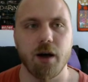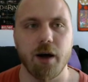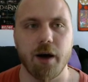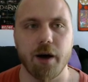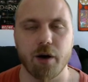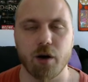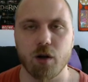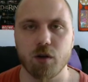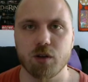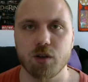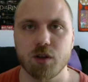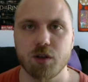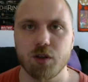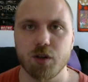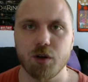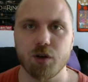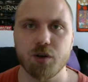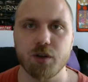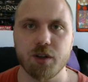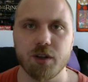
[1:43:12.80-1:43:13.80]
around
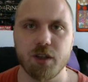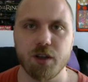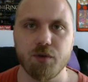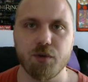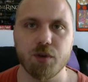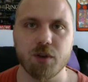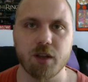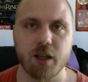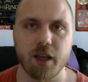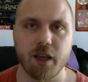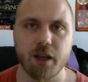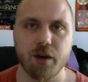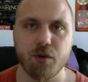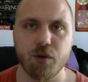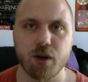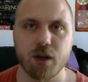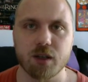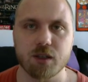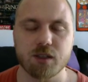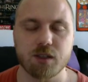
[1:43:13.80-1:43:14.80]
30 different
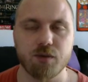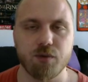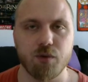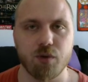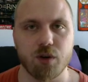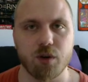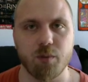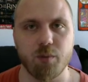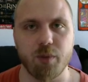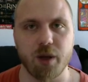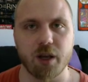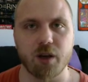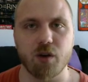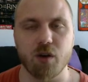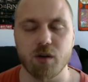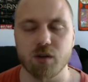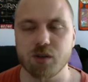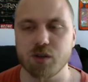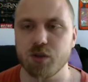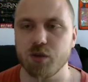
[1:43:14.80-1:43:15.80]
areas for the
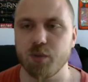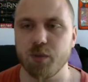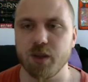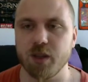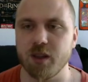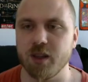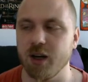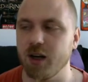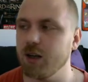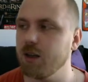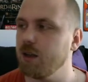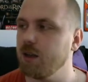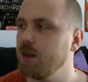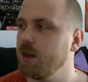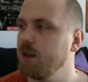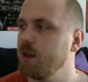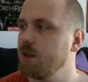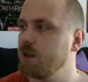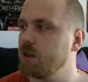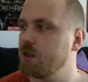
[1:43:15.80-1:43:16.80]
backgrounds to be done,
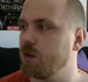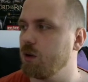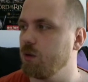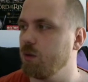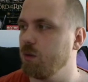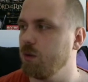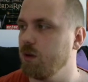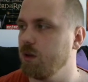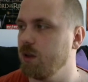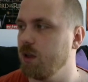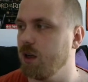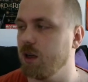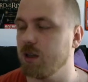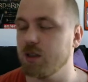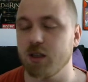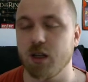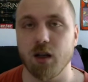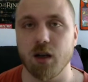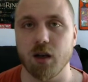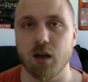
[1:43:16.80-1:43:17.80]
so
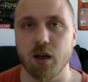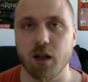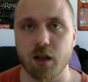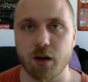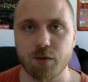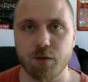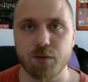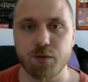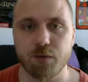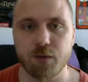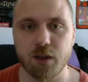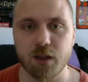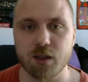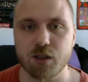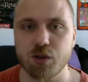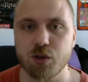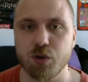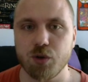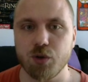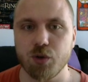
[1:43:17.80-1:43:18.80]
there's a lot of
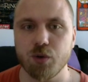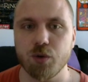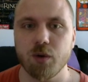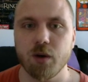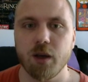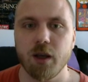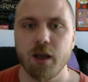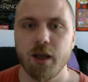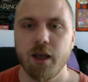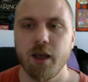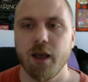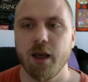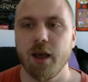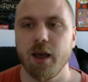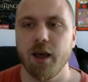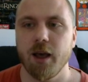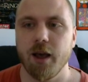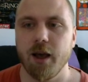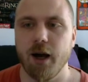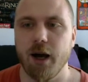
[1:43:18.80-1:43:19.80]
things to do.
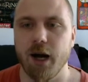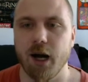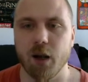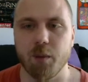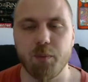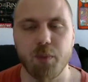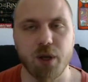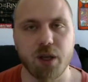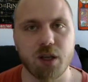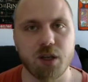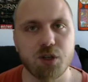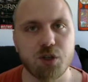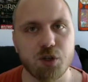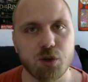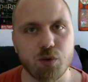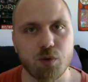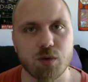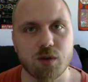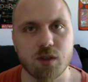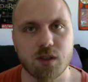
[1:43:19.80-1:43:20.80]
I'll pick and
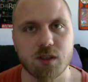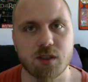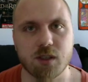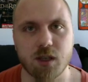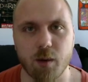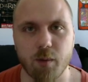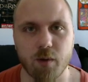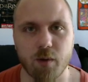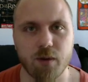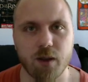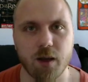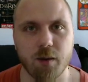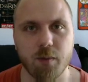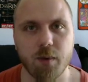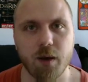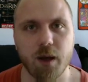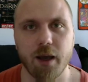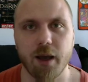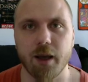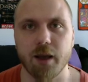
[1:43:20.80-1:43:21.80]
choose some of them
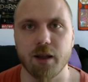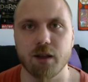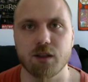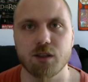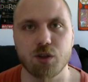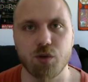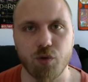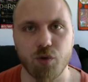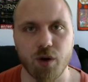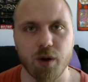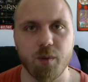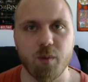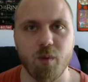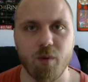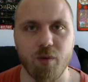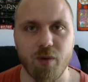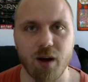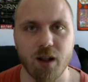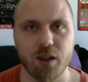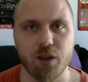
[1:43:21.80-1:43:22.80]
and
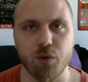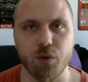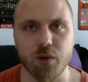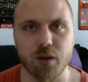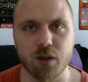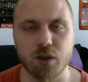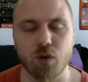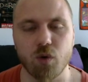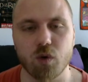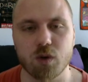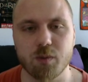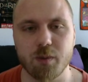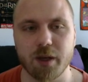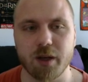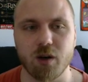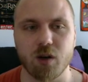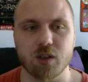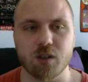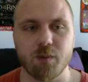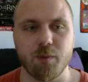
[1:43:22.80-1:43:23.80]
stream while doing those,
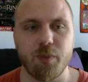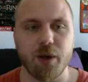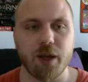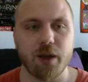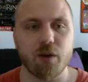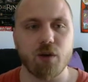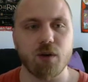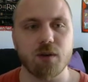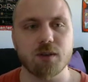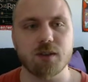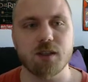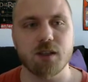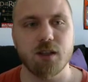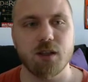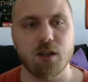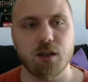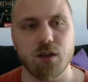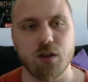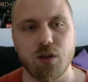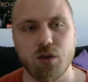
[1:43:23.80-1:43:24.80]
because backgrounds
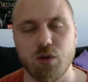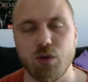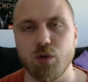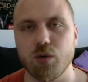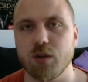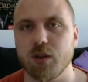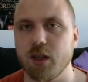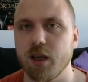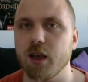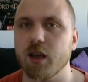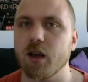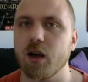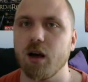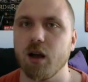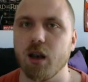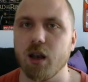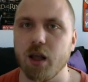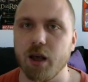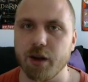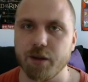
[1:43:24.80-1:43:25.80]
do take a
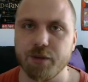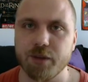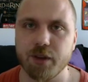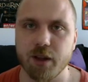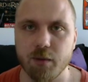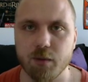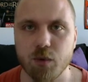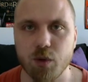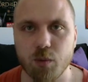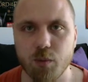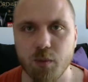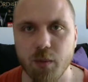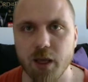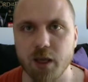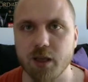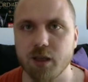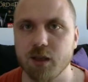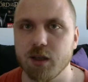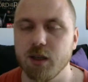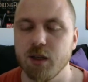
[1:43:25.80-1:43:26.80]
lot of time to
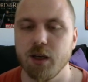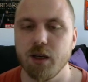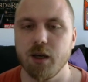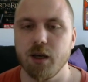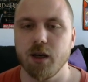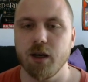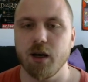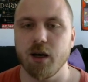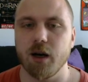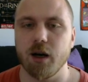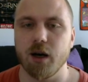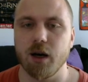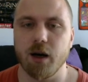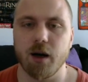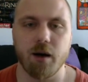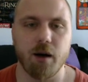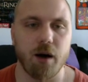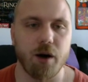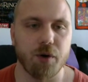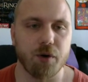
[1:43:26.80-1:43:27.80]
make.
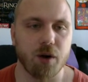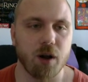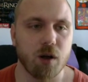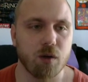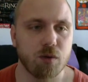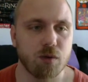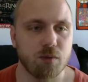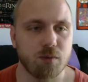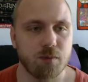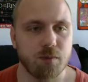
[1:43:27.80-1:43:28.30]
Around